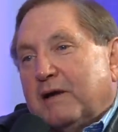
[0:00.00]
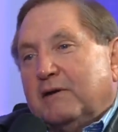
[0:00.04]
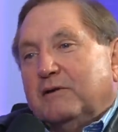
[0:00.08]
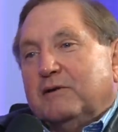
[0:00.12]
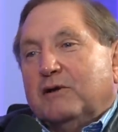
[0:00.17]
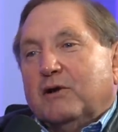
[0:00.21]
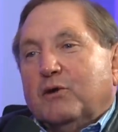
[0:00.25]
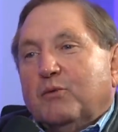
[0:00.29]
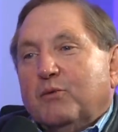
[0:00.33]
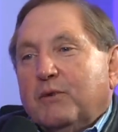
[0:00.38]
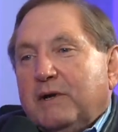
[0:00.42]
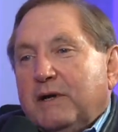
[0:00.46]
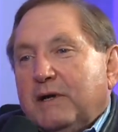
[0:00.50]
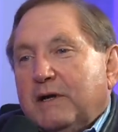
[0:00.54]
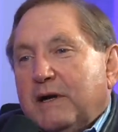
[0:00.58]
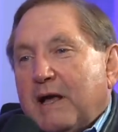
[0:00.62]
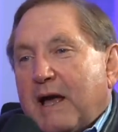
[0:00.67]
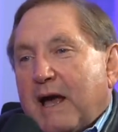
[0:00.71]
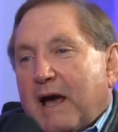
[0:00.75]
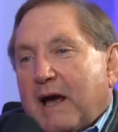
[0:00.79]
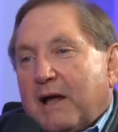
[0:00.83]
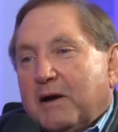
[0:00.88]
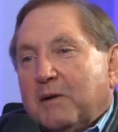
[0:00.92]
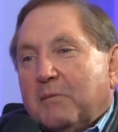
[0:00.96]
you know, we'd
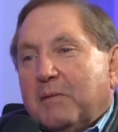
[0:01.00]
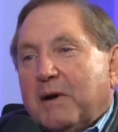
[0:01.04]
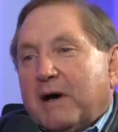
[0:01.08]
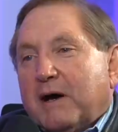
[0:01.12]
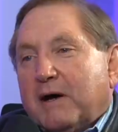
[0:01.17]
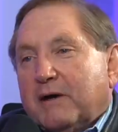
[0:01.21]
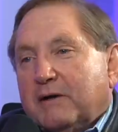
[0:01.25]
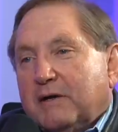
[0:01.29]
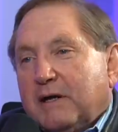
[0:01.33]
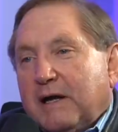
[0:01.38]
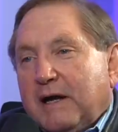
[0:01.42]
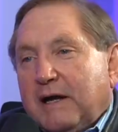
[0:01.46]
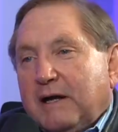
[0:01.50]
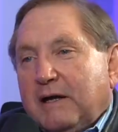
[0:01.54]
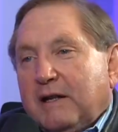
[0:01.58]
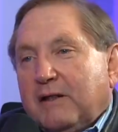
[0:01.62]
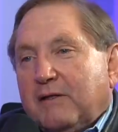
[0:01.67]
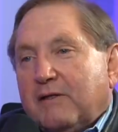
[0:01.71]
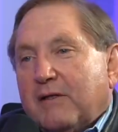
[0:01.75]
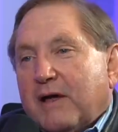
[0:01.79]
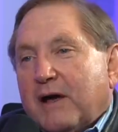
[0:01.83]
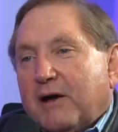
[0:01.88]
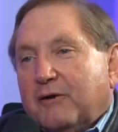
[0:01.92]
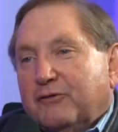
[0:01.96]
add about
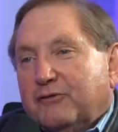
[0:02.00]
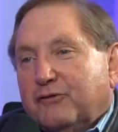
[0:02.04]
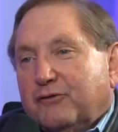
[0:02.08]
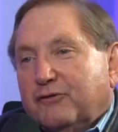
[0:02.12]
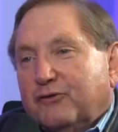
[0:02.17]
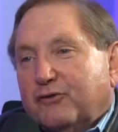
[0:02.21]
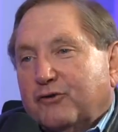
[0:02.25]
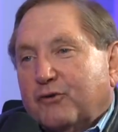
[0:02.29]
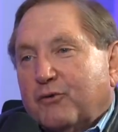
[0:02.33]
80,000